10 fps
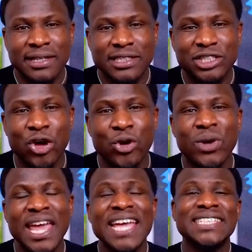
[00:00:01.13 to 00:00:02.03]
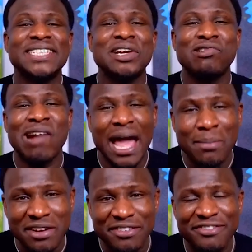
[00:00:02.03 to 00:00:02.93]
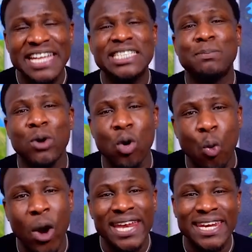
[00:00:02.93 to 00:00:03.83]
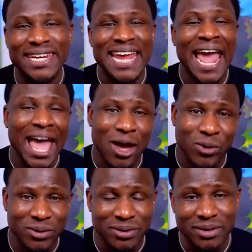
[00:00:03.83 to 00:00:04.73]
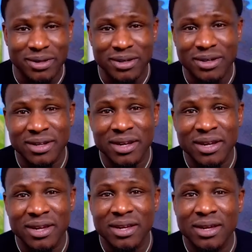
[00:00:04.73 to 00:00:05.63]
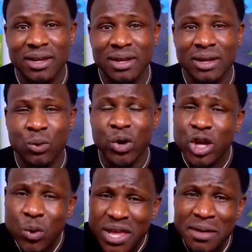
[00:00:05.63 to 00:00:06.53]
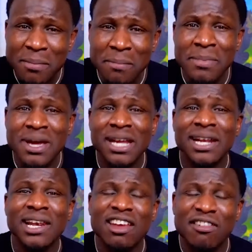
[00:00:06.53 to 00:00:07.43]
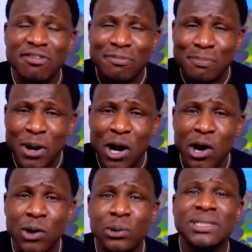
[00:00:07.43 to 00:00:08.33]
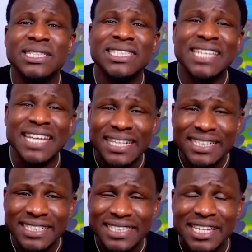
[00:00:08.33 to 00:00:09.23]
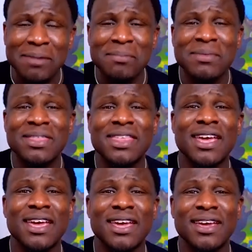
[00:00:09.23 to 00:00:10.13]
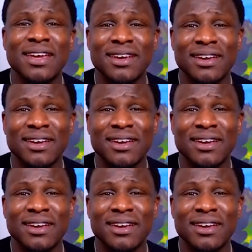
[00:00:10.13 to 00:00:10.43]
So Instagram and Facebook went down. Were you in the middle of posting something?